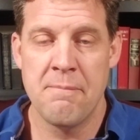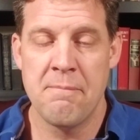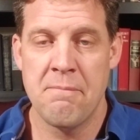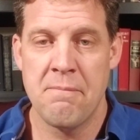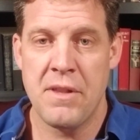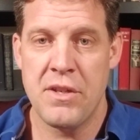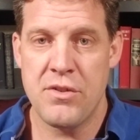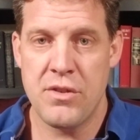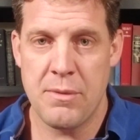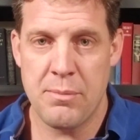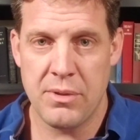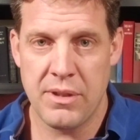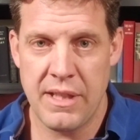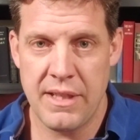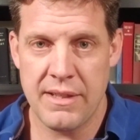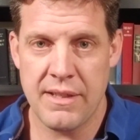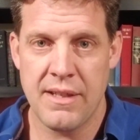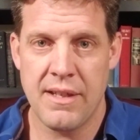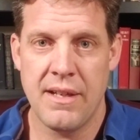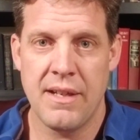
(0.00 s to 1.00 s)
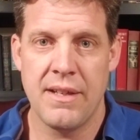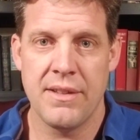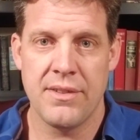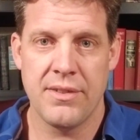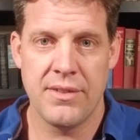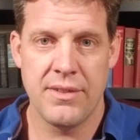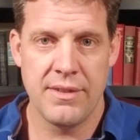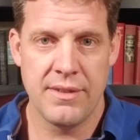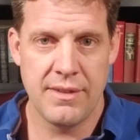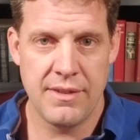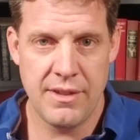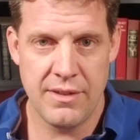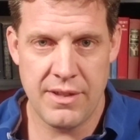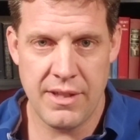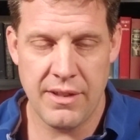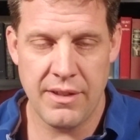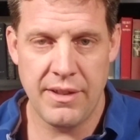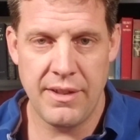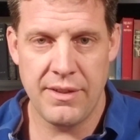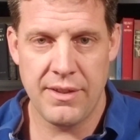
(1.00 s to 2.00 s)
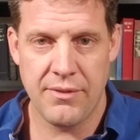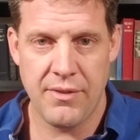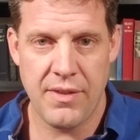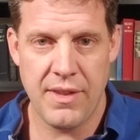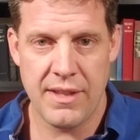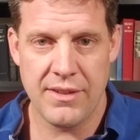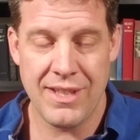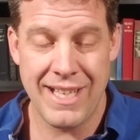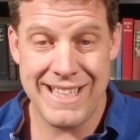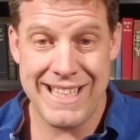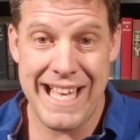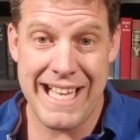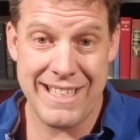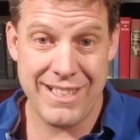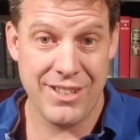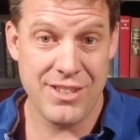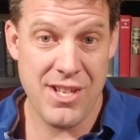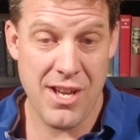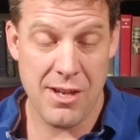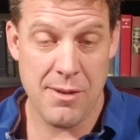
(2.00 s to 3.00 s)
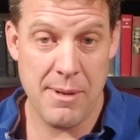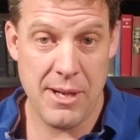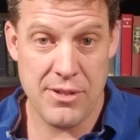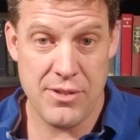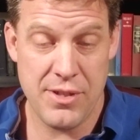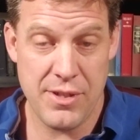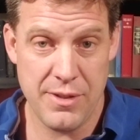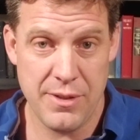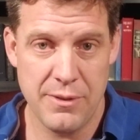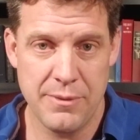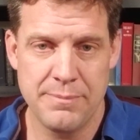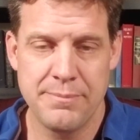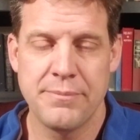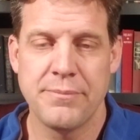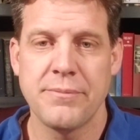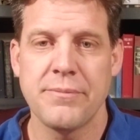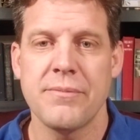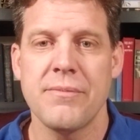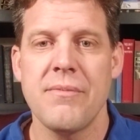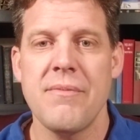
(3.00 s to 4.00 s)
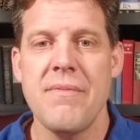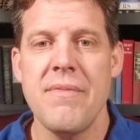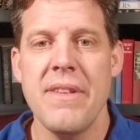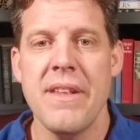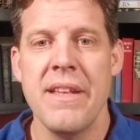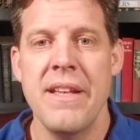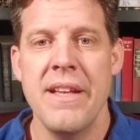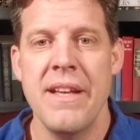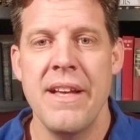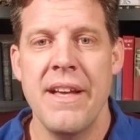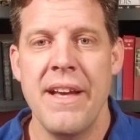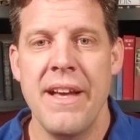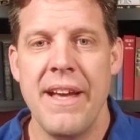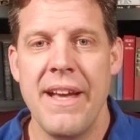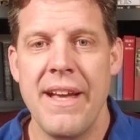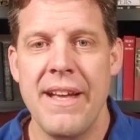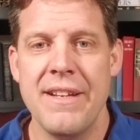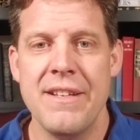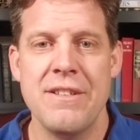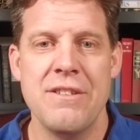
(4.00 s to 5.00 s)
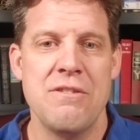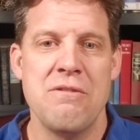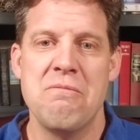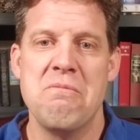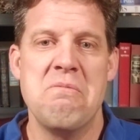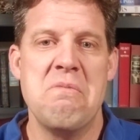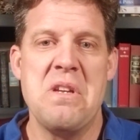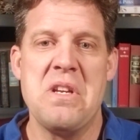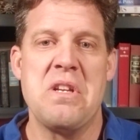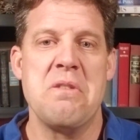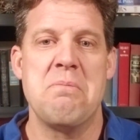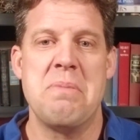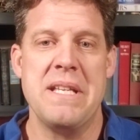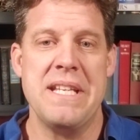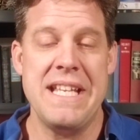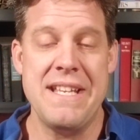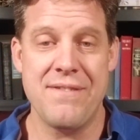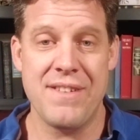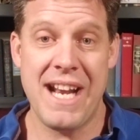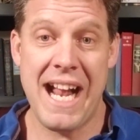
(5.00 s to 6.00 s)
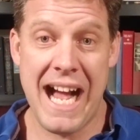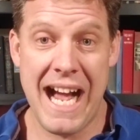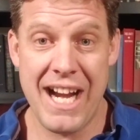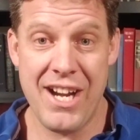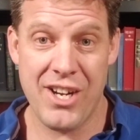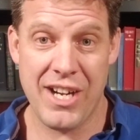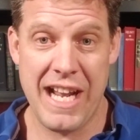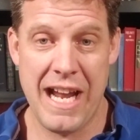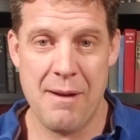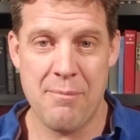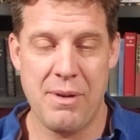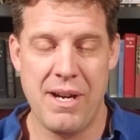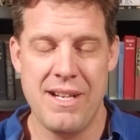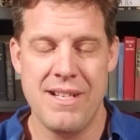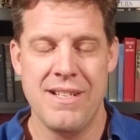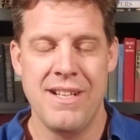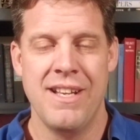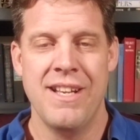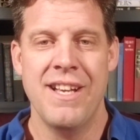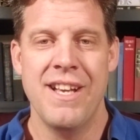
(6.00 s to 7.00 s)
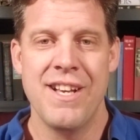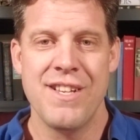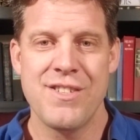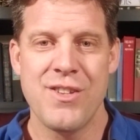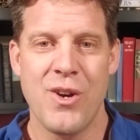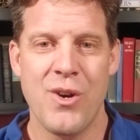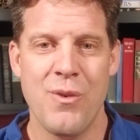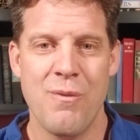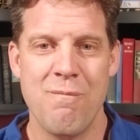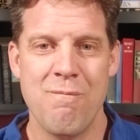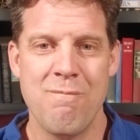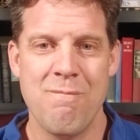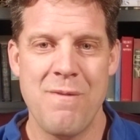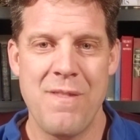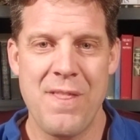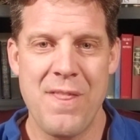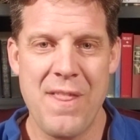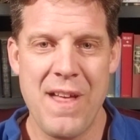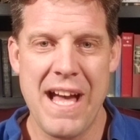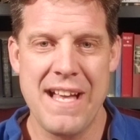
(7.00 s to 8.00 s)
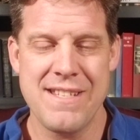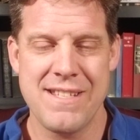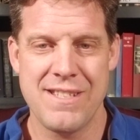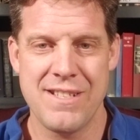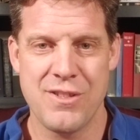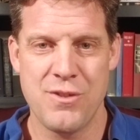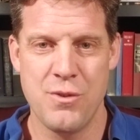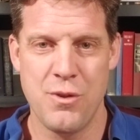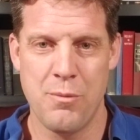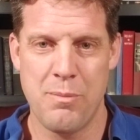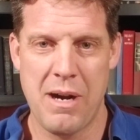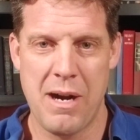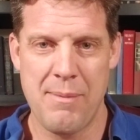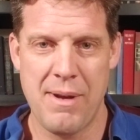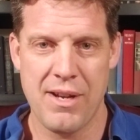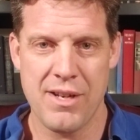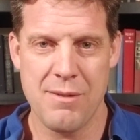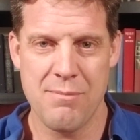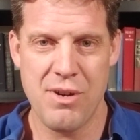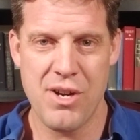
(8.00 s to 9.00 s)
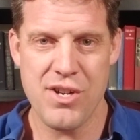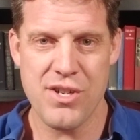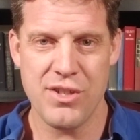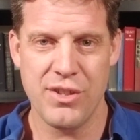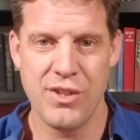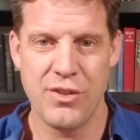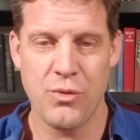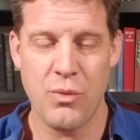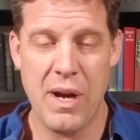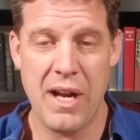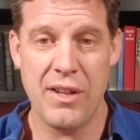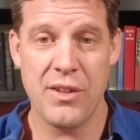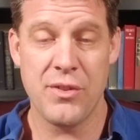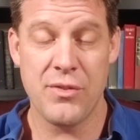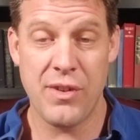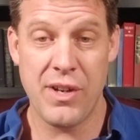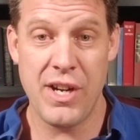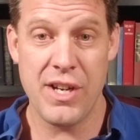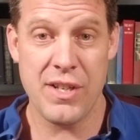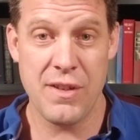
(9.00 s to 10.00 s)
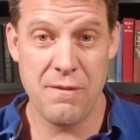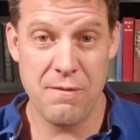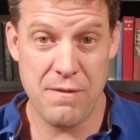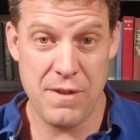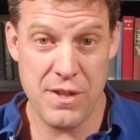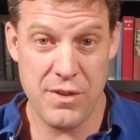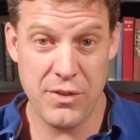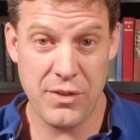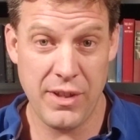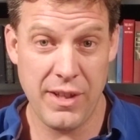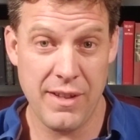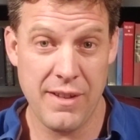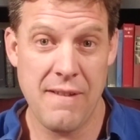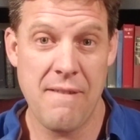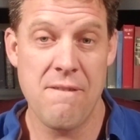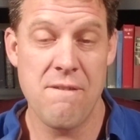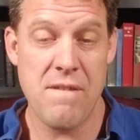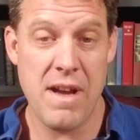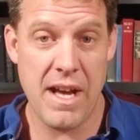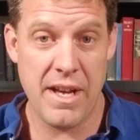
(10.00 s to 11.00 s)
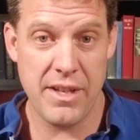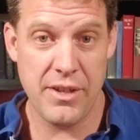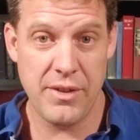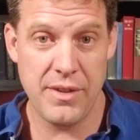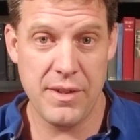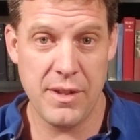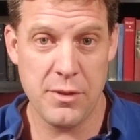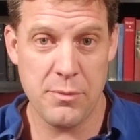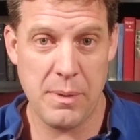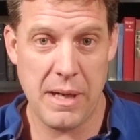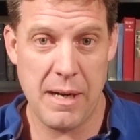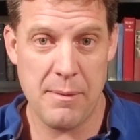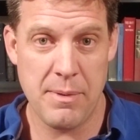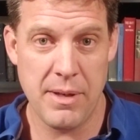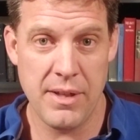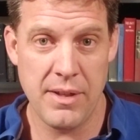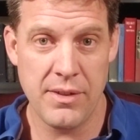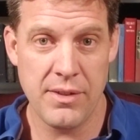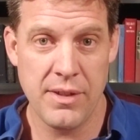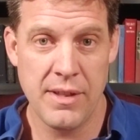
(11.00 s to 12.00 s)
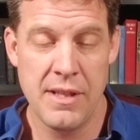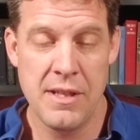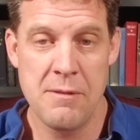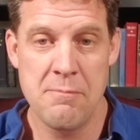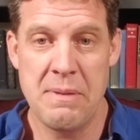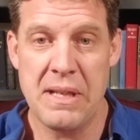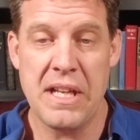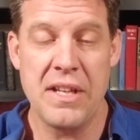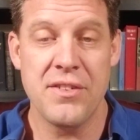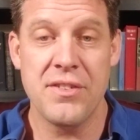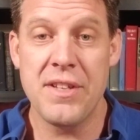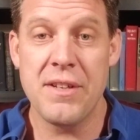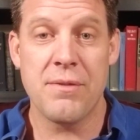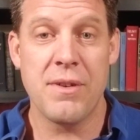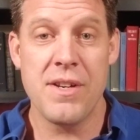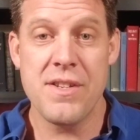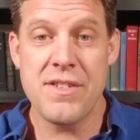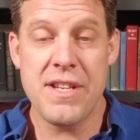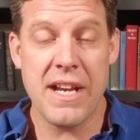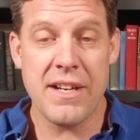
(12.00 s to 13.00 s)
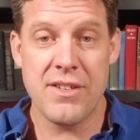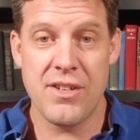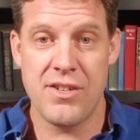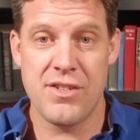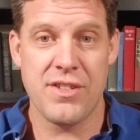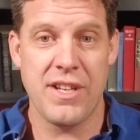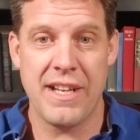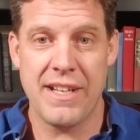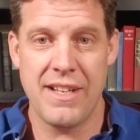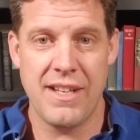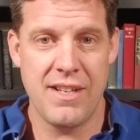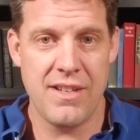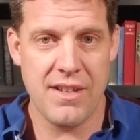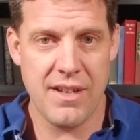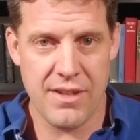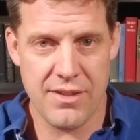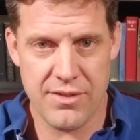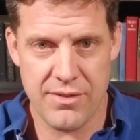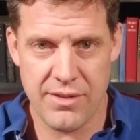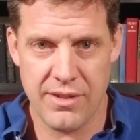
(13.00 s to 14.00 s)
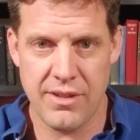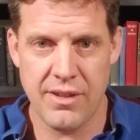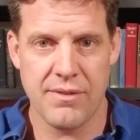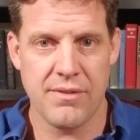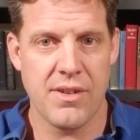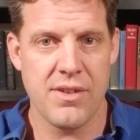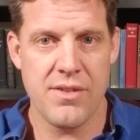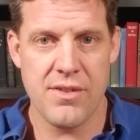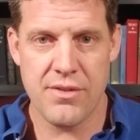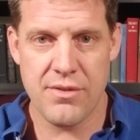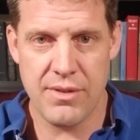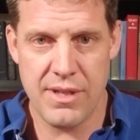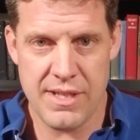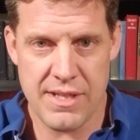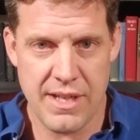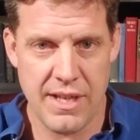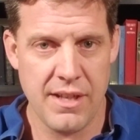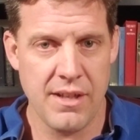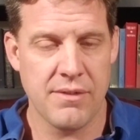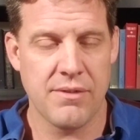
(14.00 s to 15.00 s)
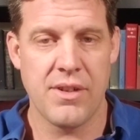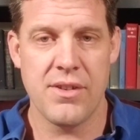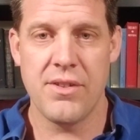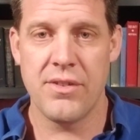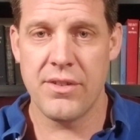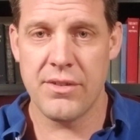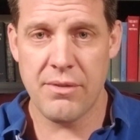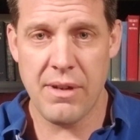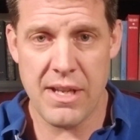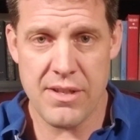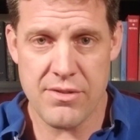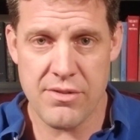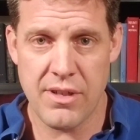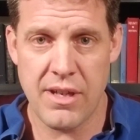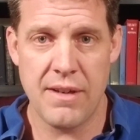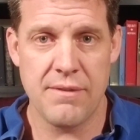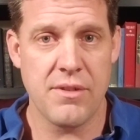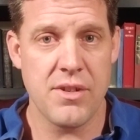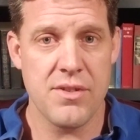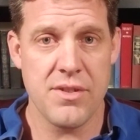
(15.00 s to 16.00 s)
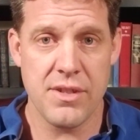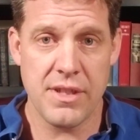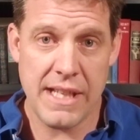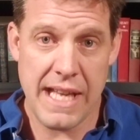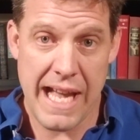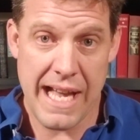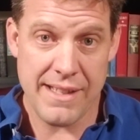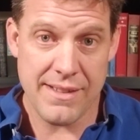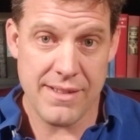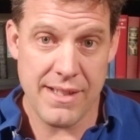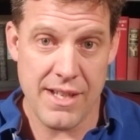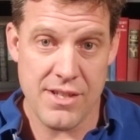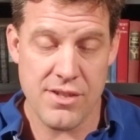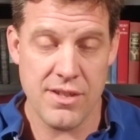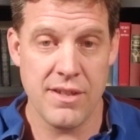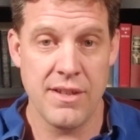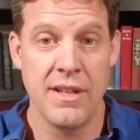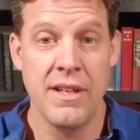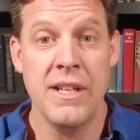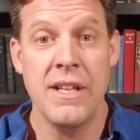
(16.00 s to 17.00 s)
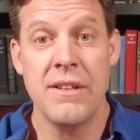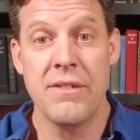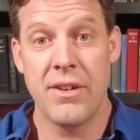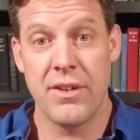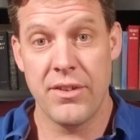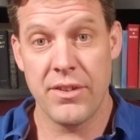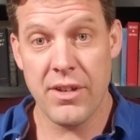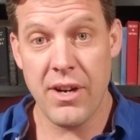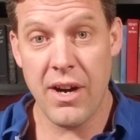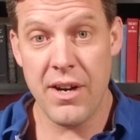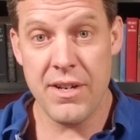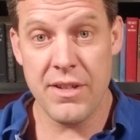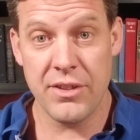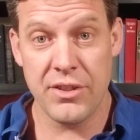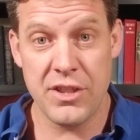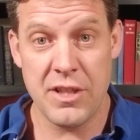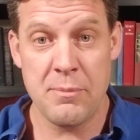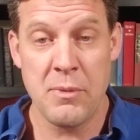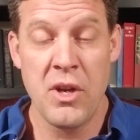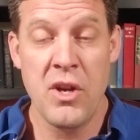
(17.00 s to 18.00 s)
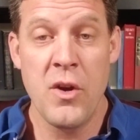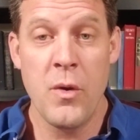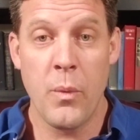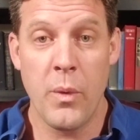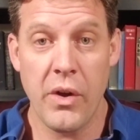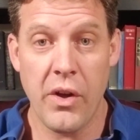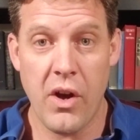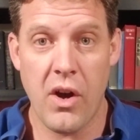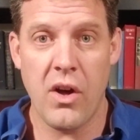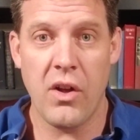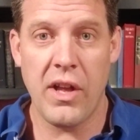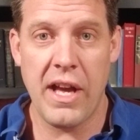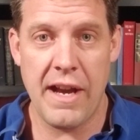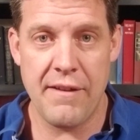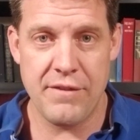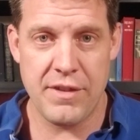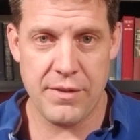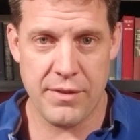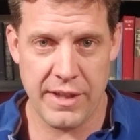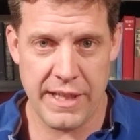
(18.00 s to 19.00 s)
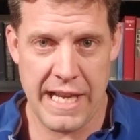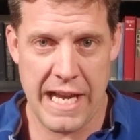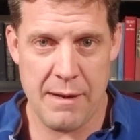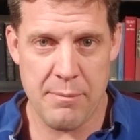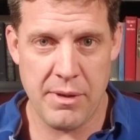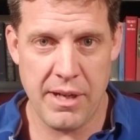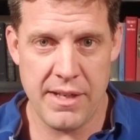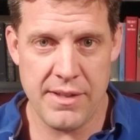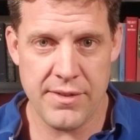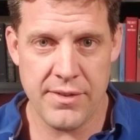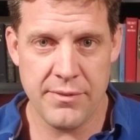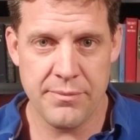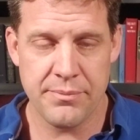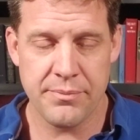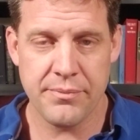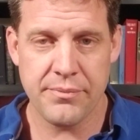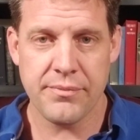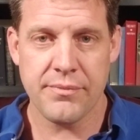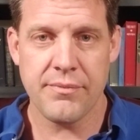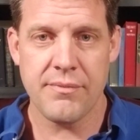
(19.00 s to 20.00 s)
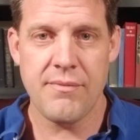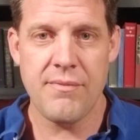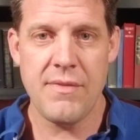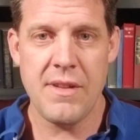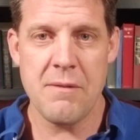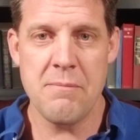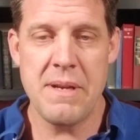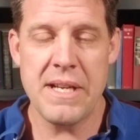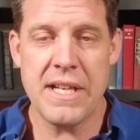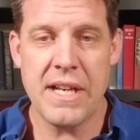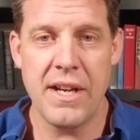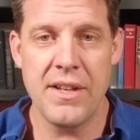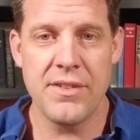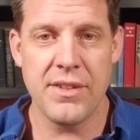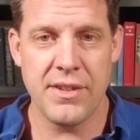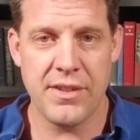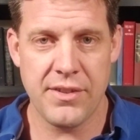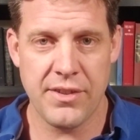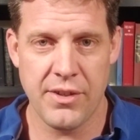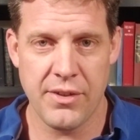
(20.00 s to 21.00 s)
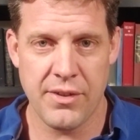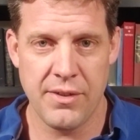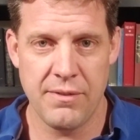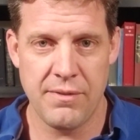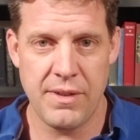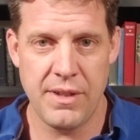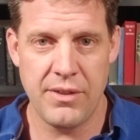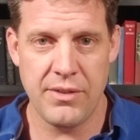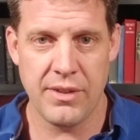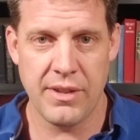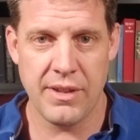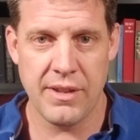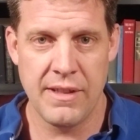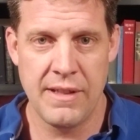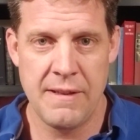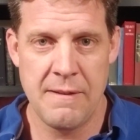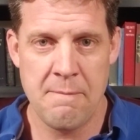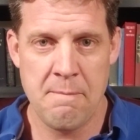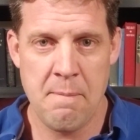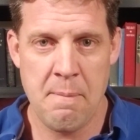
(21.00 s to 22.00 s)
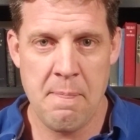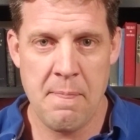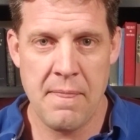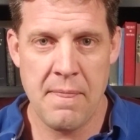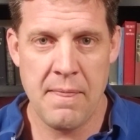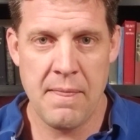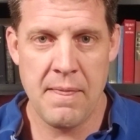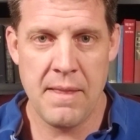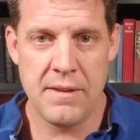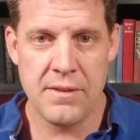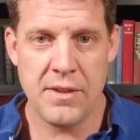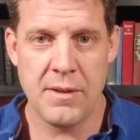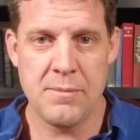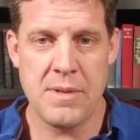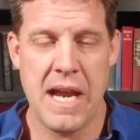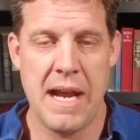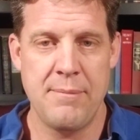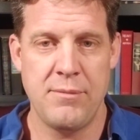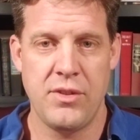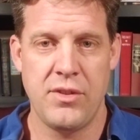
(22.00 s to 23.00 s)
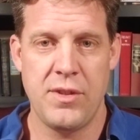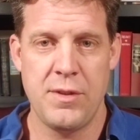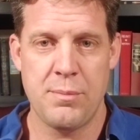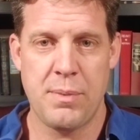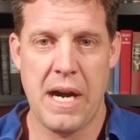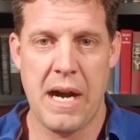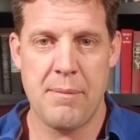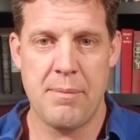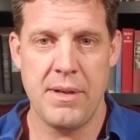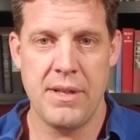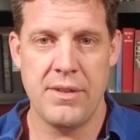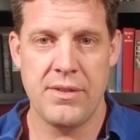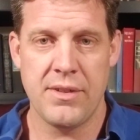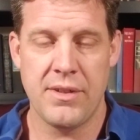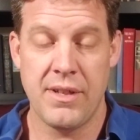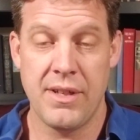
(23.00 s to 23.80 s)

the triple N costs, utilities, and things like that I'll talk about too. And it could be an even higher cap rate. So that's the cool part about commercial, is while it's very confusing valuing these properties, because different sectors like industrial versus retail versus a restaurant versus a gas station versus a car dealership will all have different cap rates. Because it's so confusing, sometimes you see properties that are